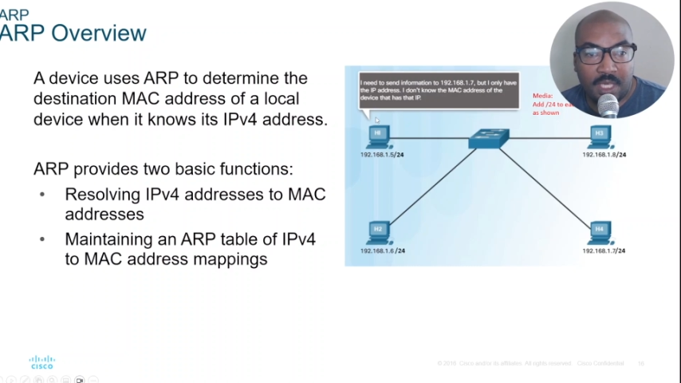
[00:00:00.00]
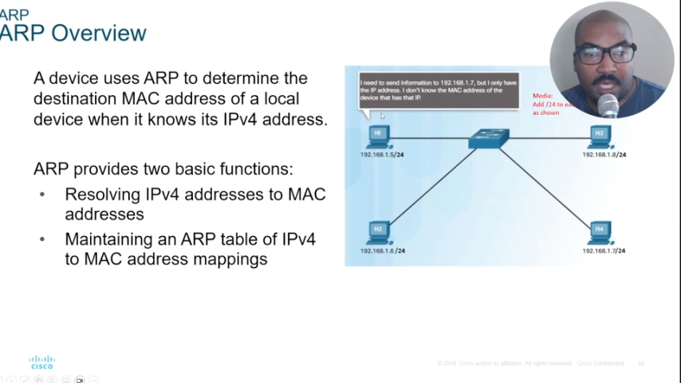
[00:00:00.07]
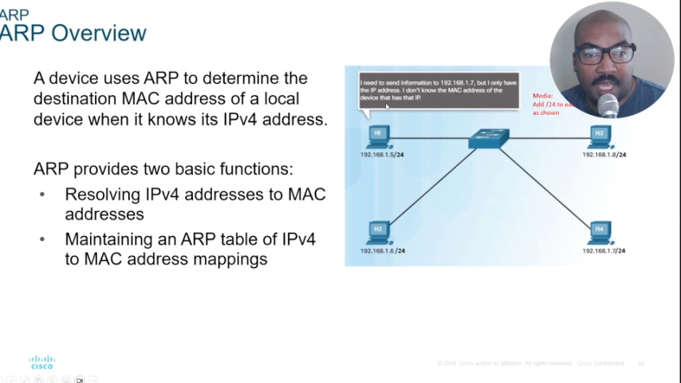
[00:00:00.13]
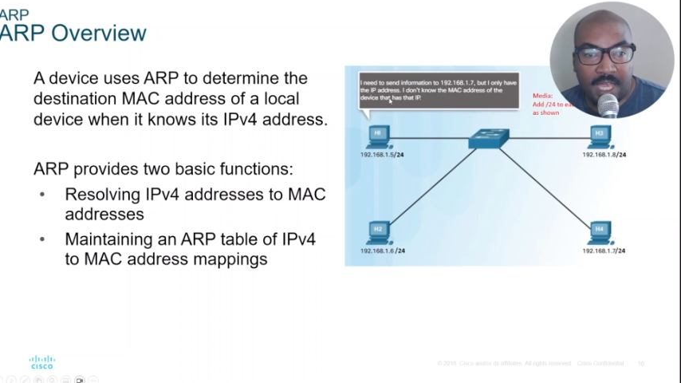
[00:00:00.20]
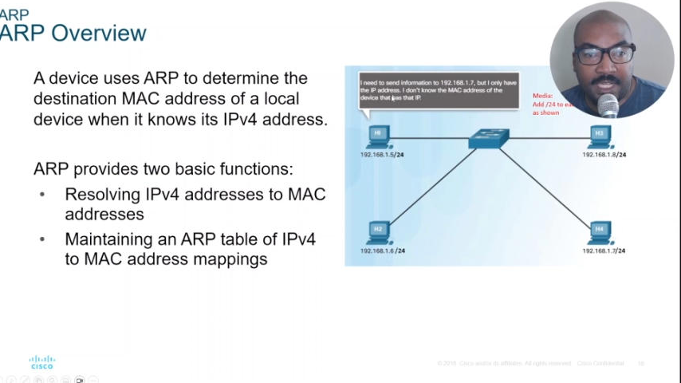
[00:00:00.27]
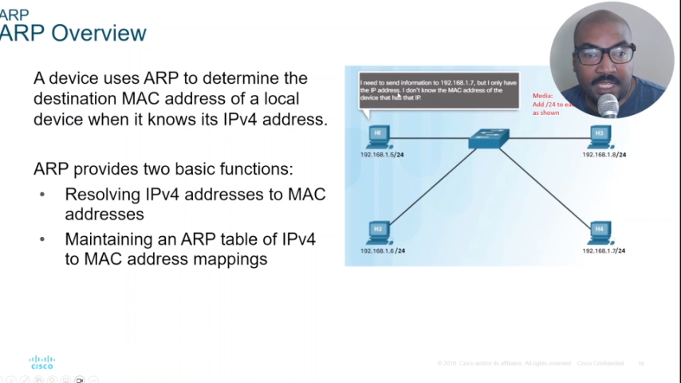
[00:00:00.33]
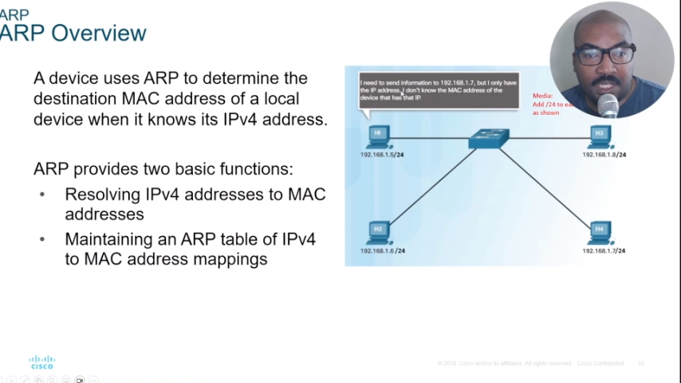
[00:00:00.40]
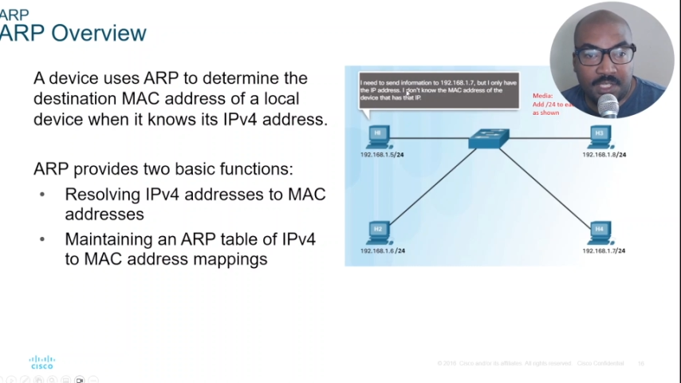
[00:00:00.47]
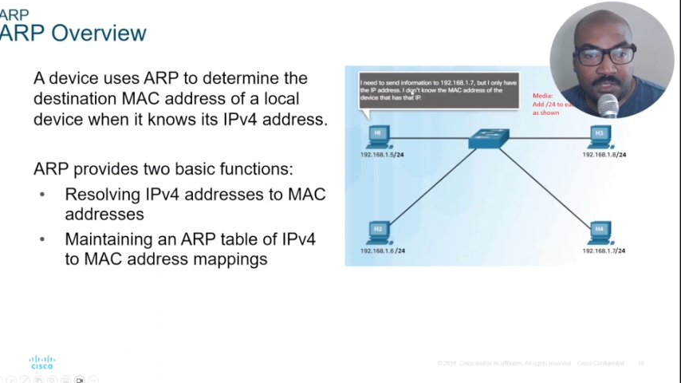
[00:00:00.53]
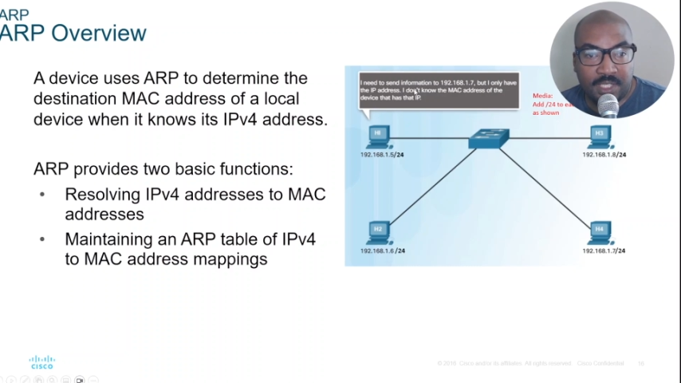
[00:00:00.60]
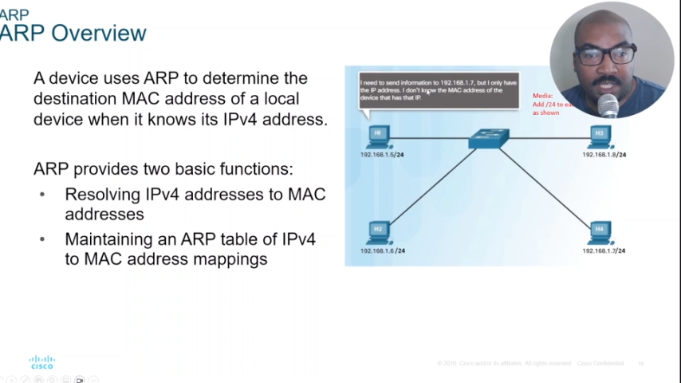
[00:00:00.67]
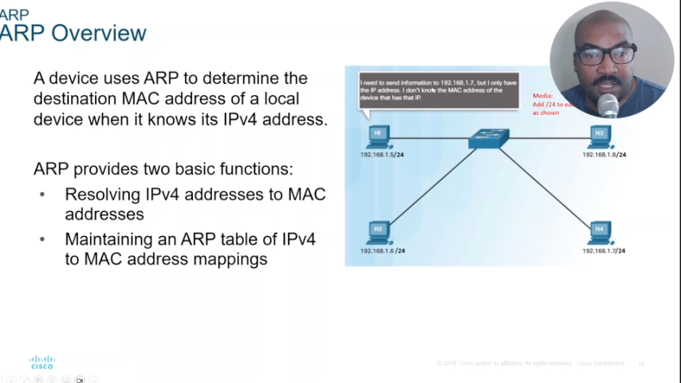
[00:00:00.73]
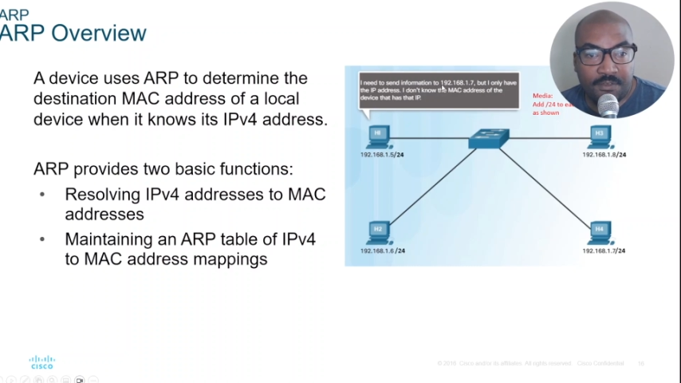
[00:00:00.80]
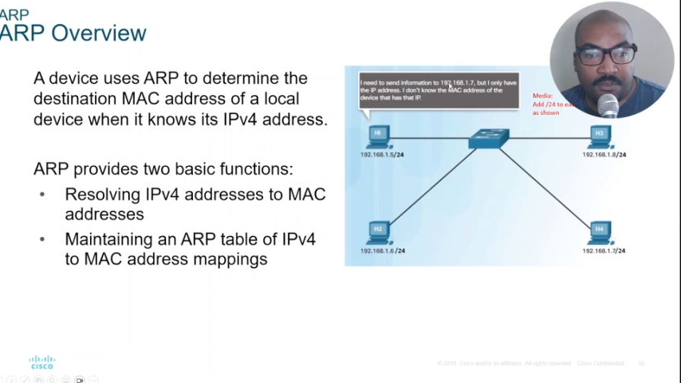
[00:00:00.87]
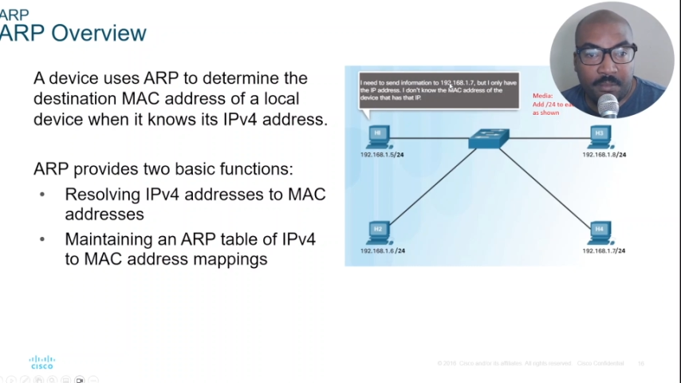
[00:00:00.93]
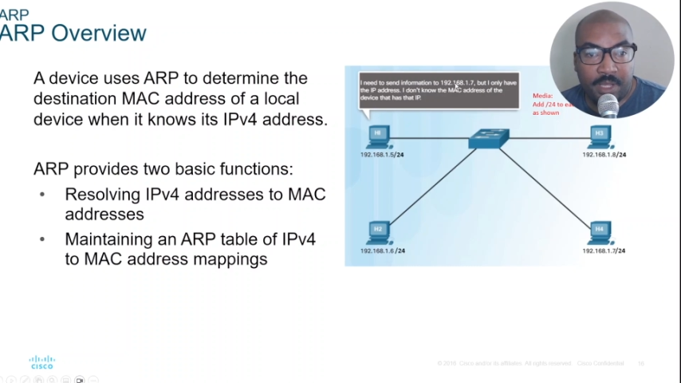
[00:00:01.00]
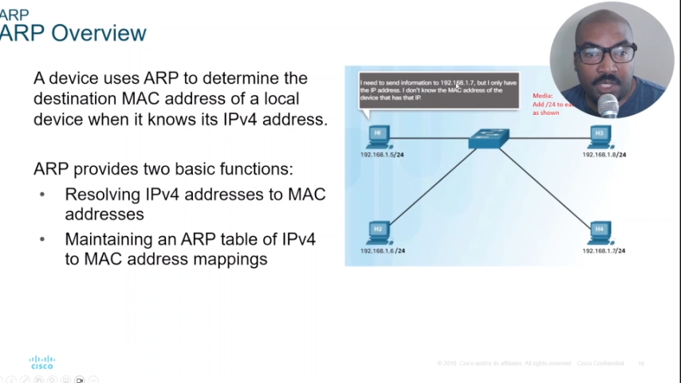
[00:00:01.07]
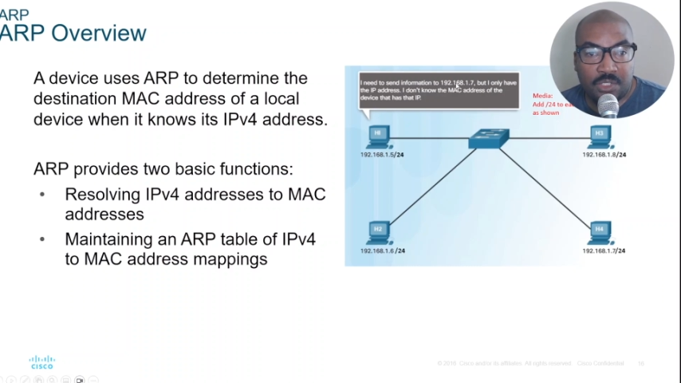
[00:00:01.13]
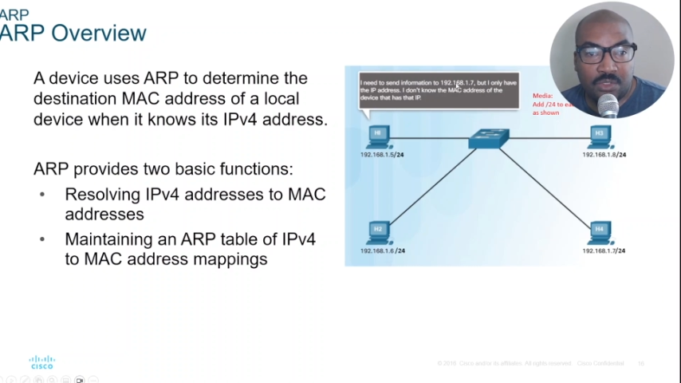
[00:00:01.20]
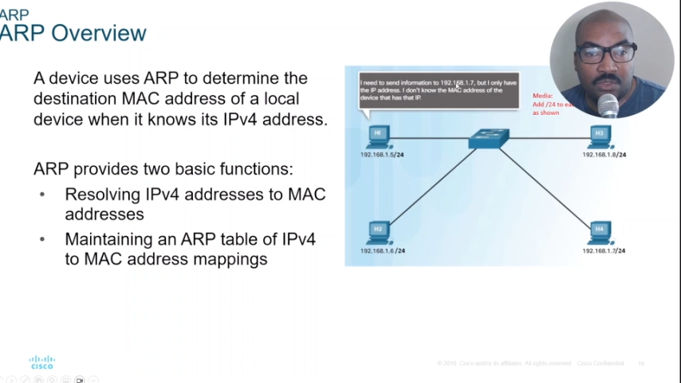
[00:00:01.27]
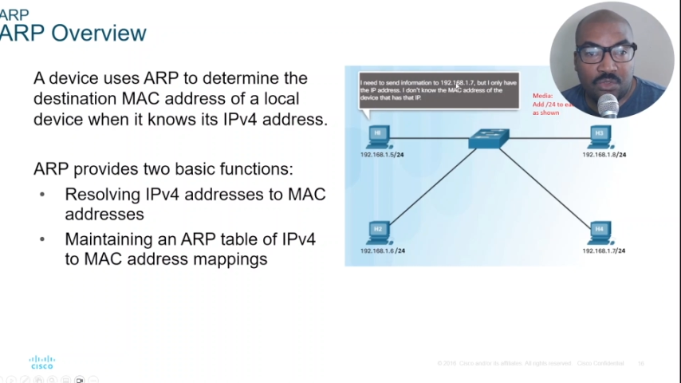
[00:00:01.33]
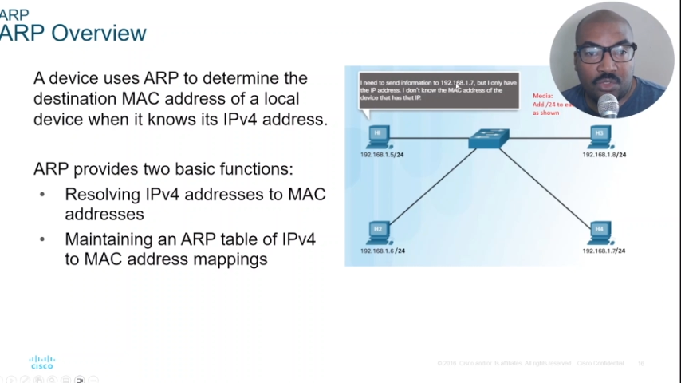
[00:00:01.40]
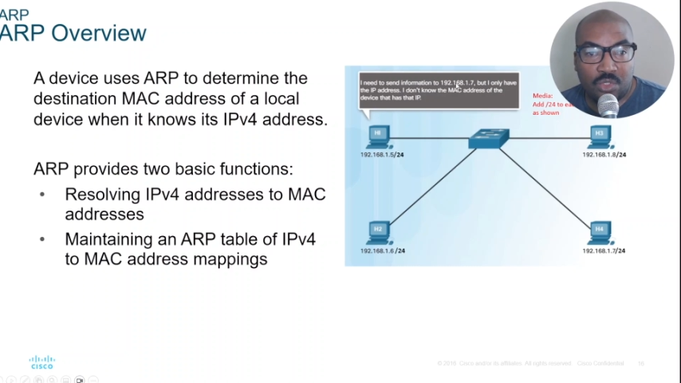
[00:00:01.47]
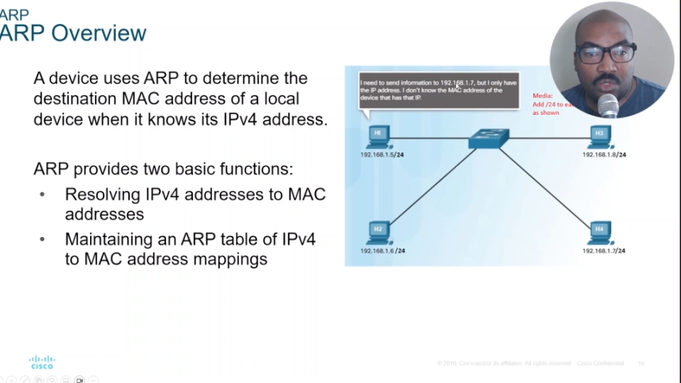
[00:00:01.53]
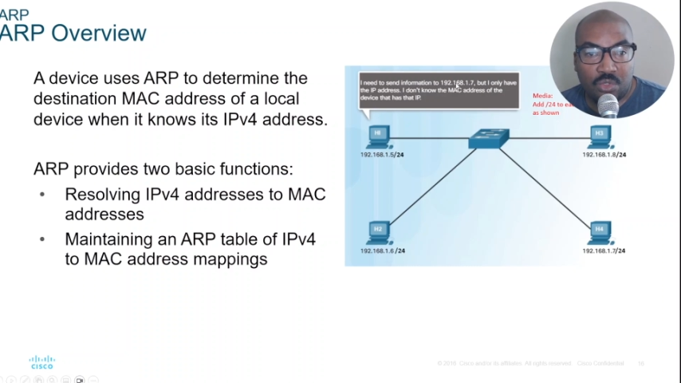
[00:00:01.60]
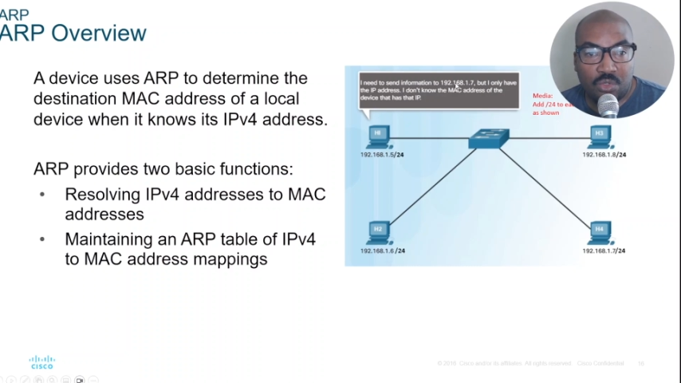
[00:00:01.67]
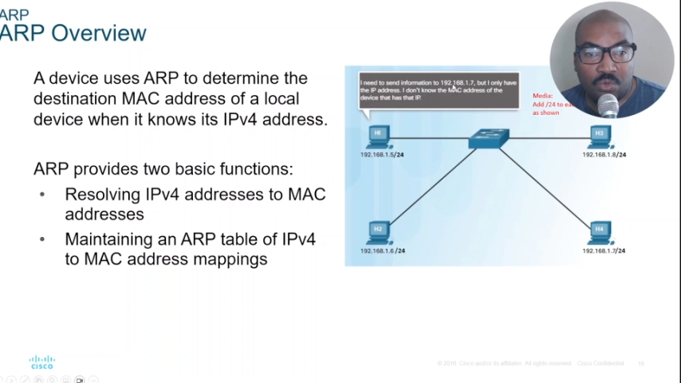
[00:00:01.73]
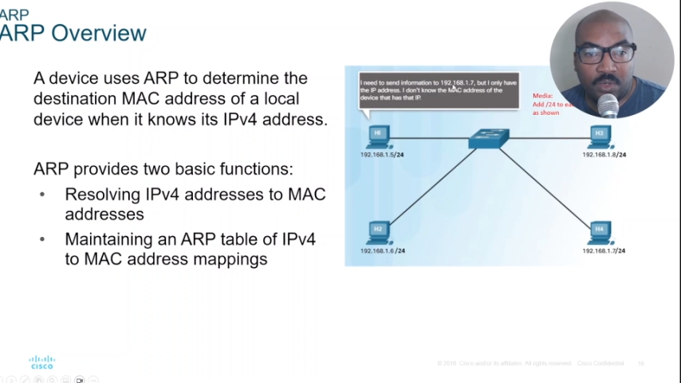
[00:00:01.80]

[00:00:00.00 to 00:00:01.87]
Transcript: I need to send information to